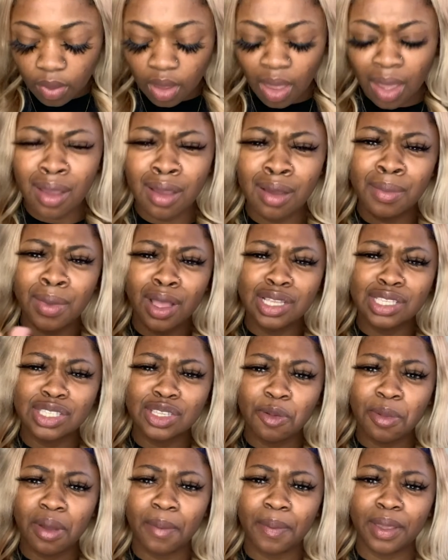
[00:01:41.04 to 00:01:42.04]
Also
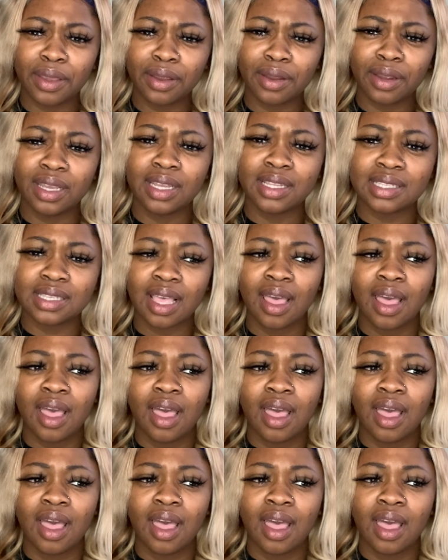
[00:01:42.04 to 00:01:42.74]
about periods,